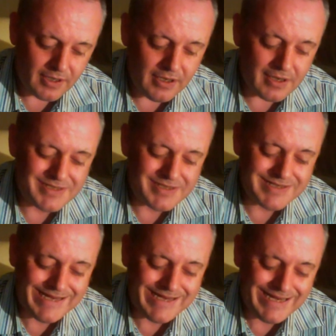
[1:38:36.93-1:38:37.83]
He
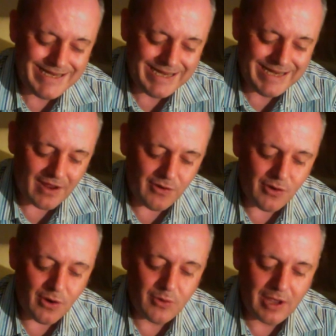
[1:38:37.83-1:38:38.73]
is he and
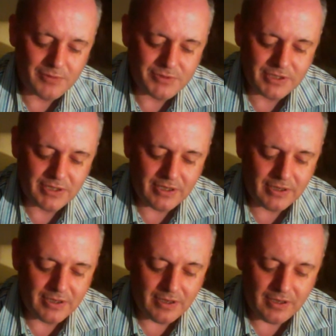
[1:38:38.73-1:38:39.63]
no counter,
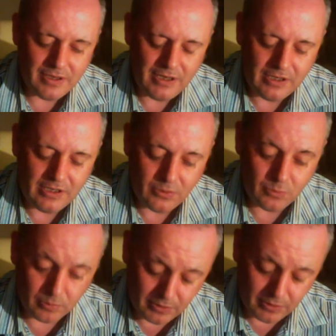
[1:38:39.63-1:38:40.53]
he who
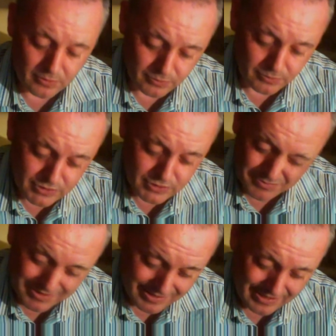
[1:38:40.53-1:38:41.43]
will be
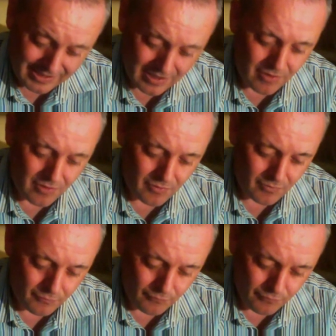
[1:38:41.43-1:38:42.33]
ultimately
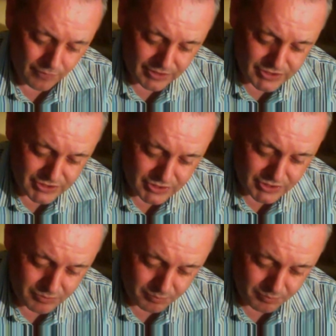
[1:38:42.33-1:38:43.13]
responsible